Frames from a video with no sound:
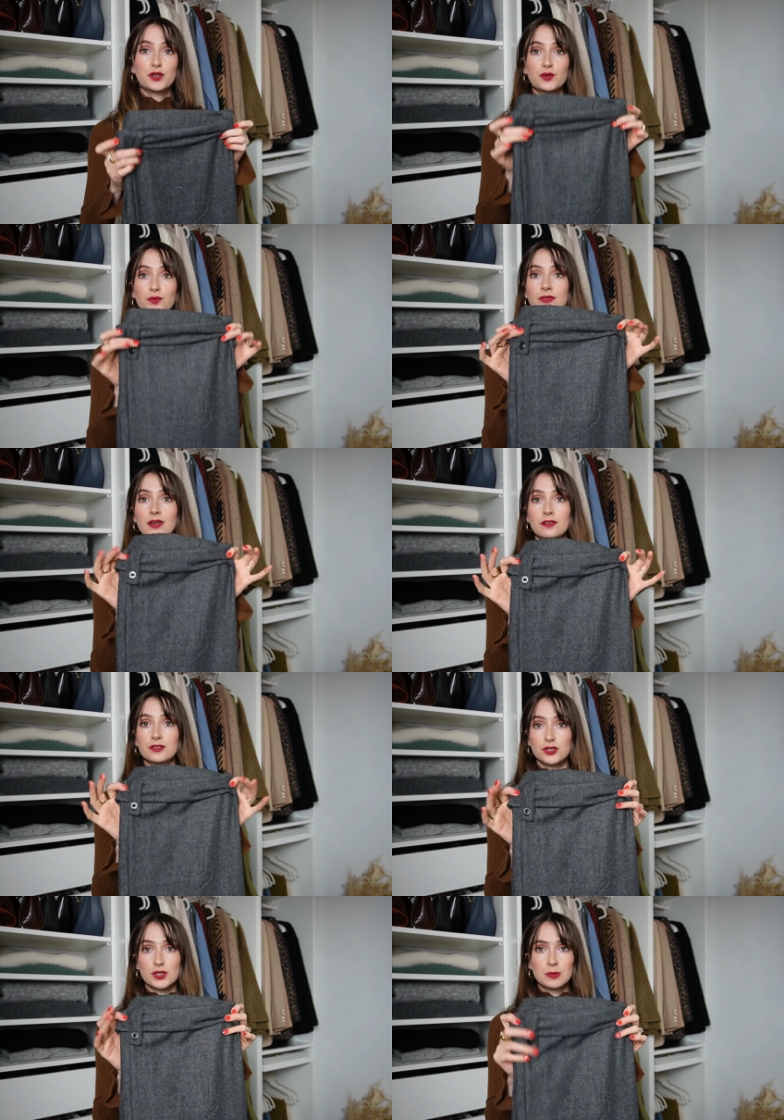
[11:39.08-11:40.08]
you, they are
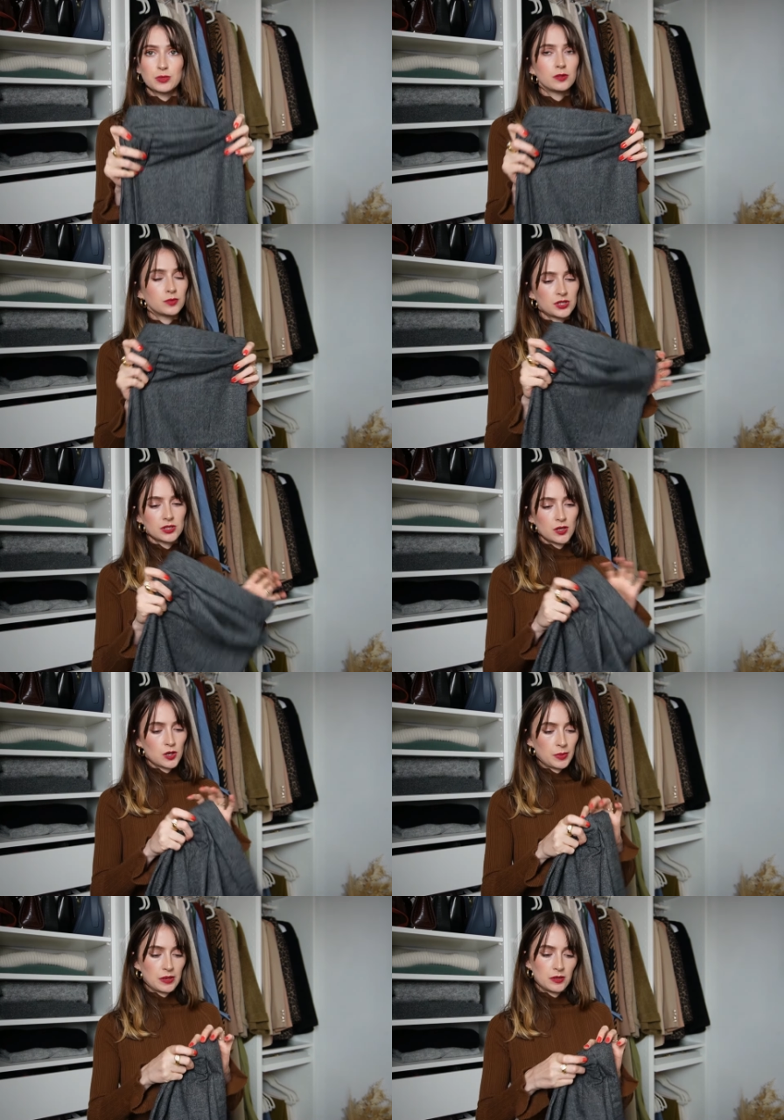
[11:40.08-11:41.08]
adjustable, which I'll
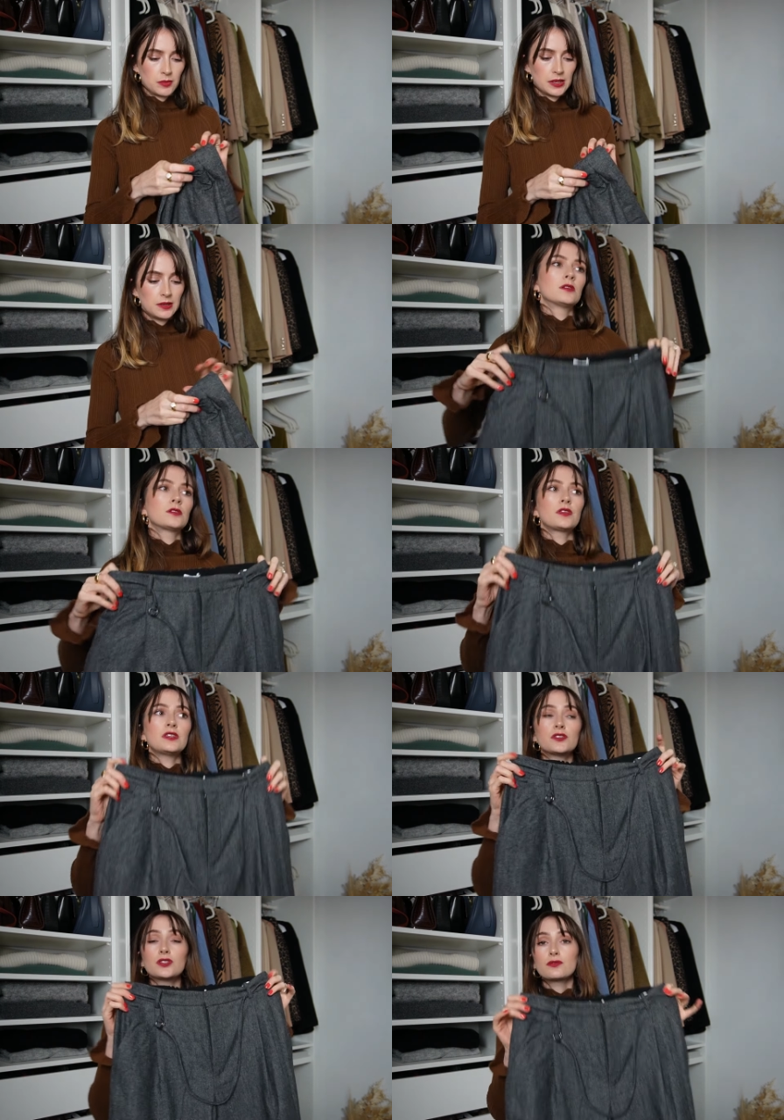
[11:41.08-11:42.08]
talk about in a minute. So
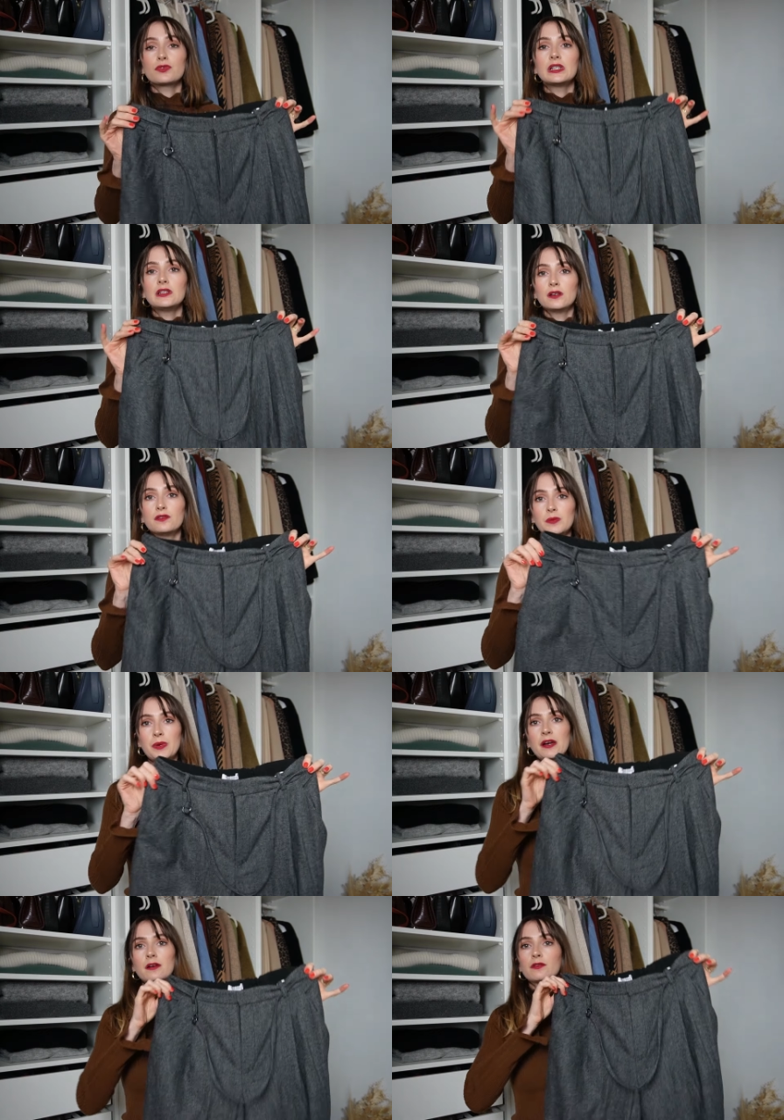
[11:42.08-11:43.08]
these are just a really lovely
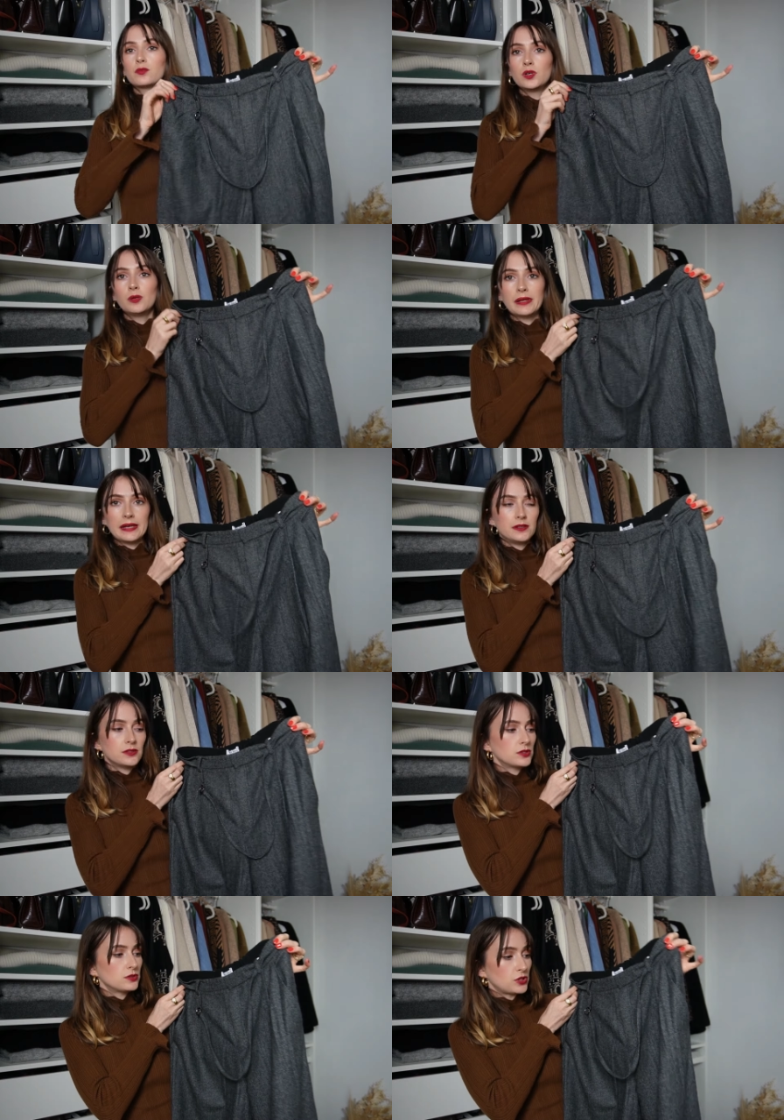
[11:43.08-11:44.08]
pair of wool
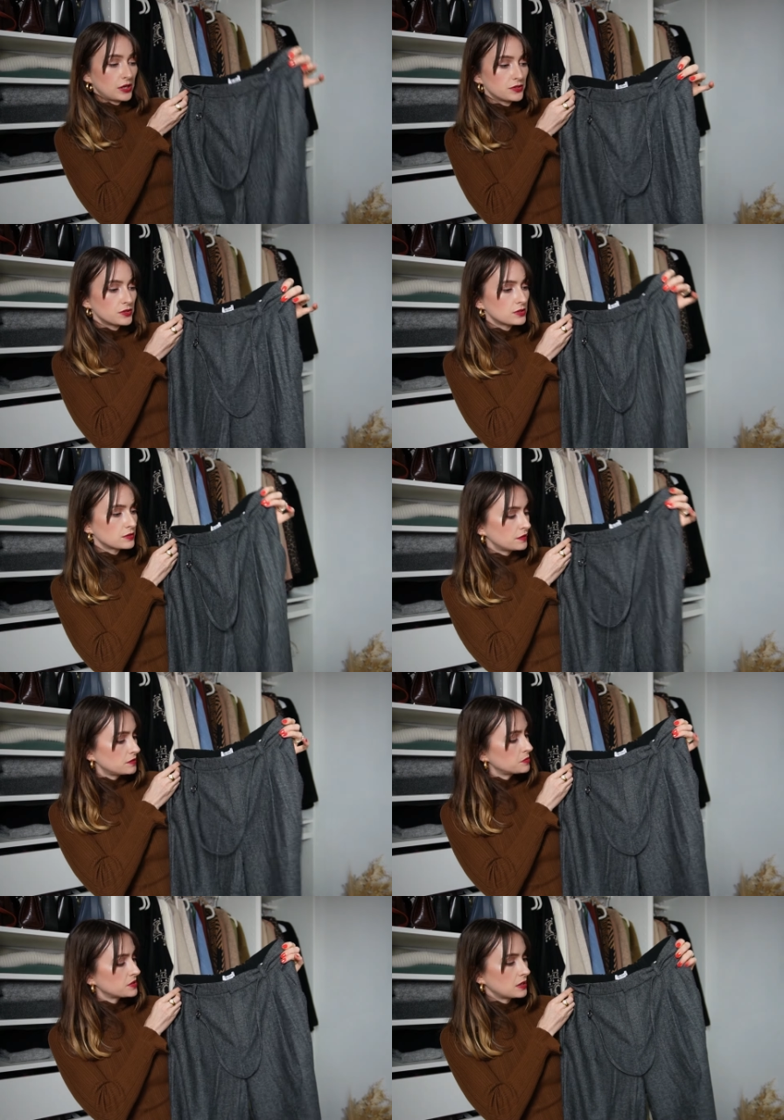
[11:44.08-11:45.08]
blend trousers. They're
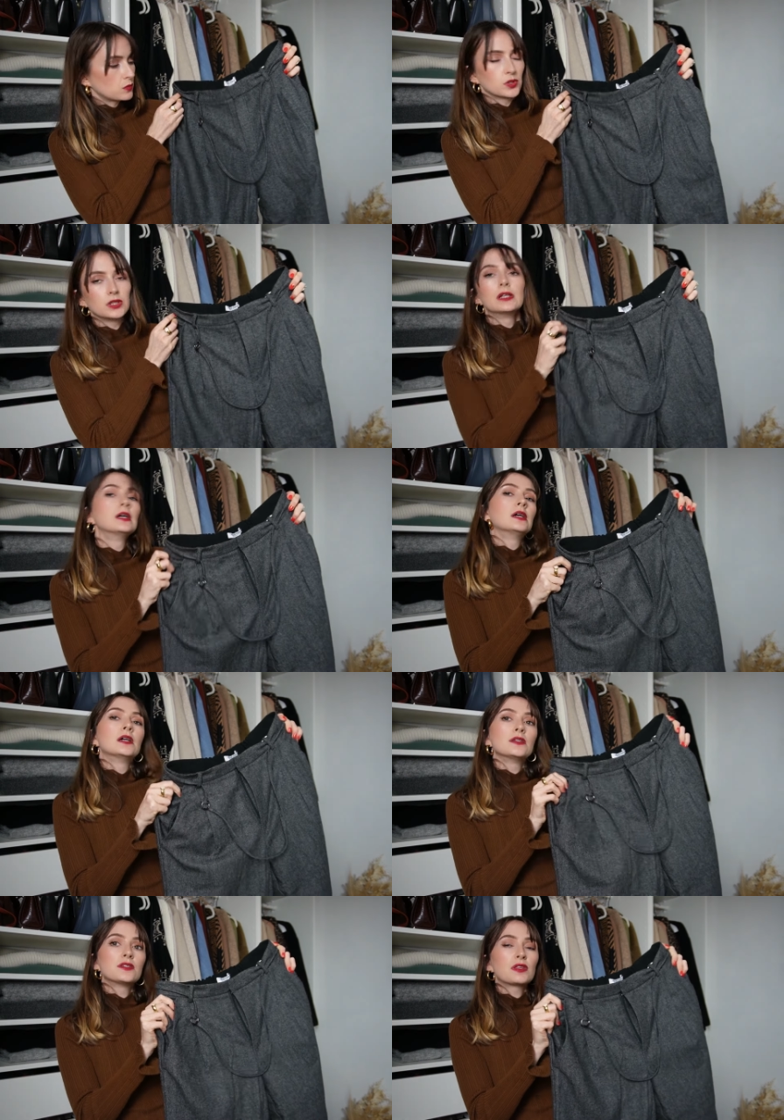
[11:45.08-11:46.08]
50% wool,
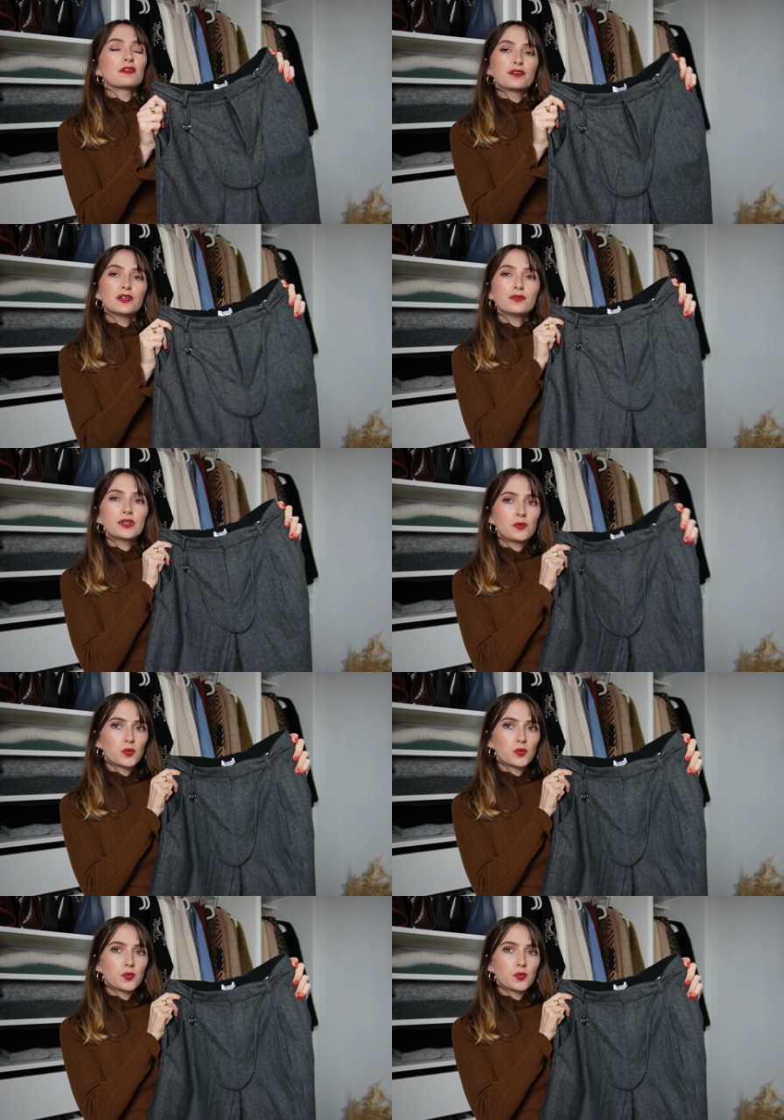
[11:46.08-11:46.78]
so they feel really